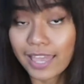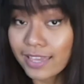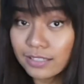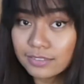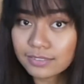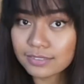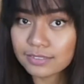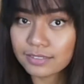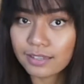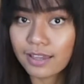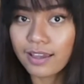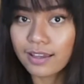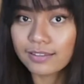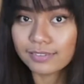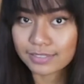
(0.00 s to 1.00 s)
Hence,
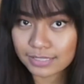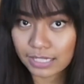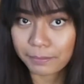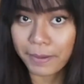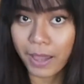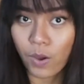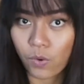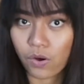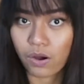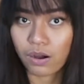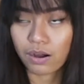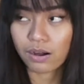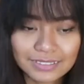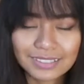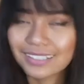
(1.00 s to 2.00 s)
the Dickbauch.
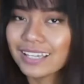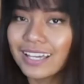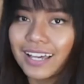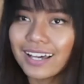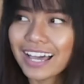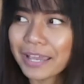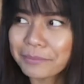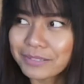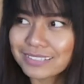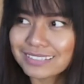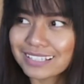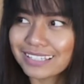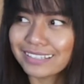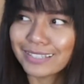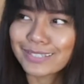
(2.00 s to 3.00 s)
I
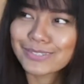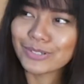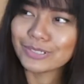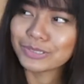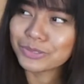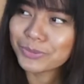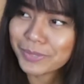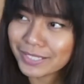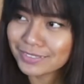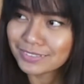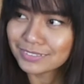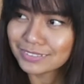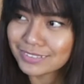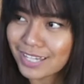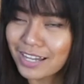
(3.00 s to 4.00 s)
must say these are the
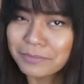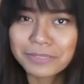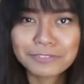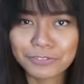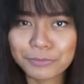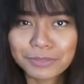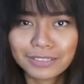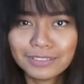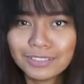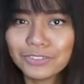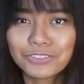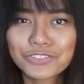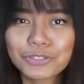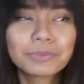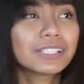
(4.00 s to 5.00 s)
critical times for me
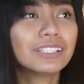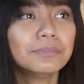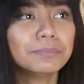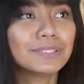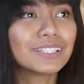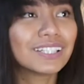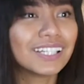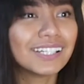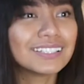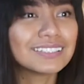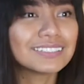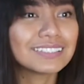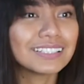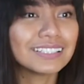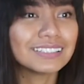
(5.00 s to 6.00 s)
here in Germany
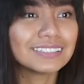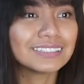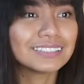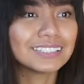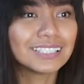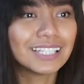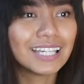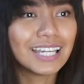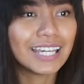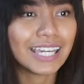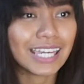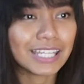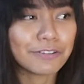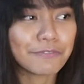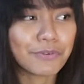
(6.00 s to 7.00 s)
because it
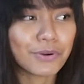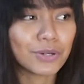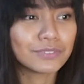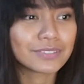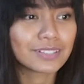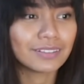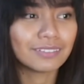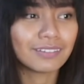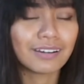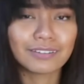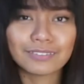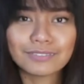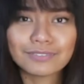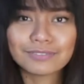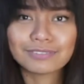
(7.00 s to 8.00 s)
involves a
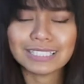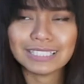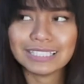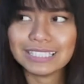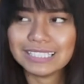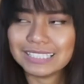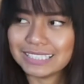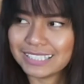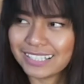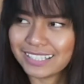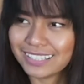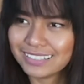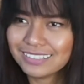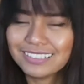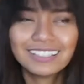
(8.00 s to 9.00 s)
lot of
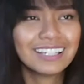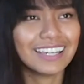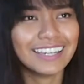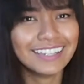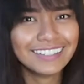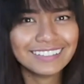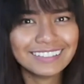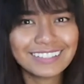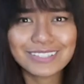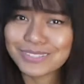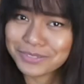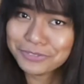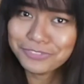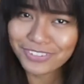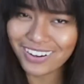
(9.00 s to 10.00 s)
eating. And
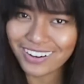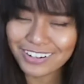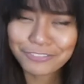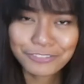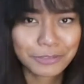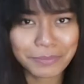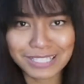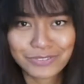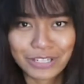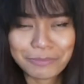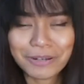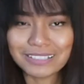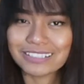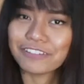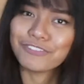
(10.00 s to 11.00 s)
so far, for the past
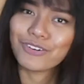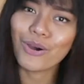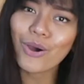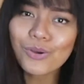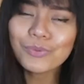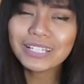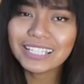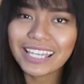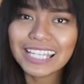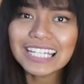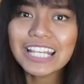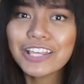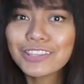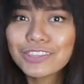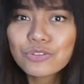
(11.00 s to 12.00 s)
3 months, I've already
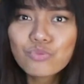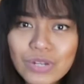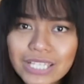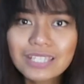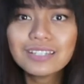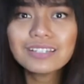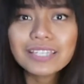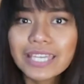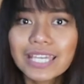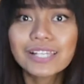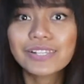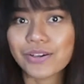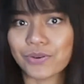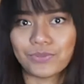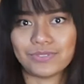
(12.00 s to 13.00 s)
gained 3
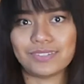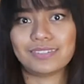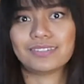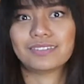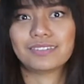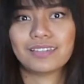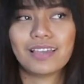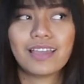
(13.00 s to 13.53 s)
kilos.